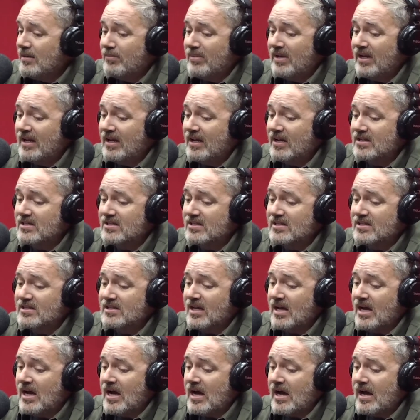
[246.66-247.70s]
because this
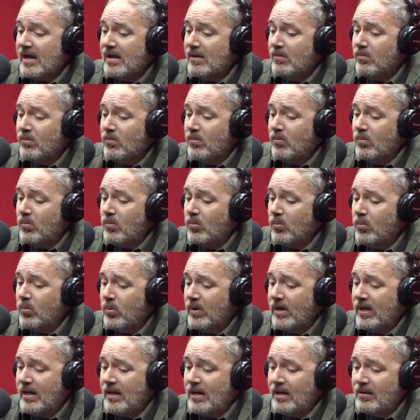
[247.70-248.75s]
guy...
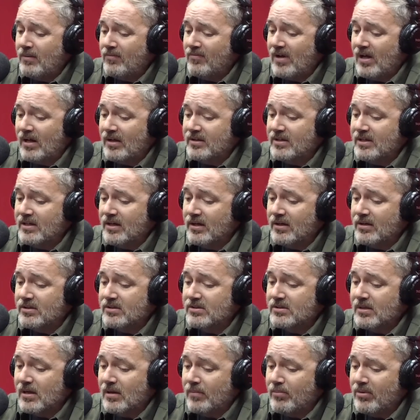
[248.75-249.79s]
We
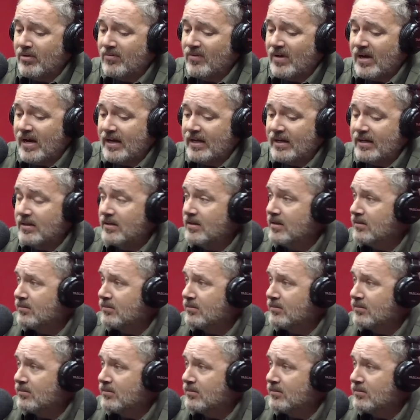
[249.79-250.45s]
volunteers provided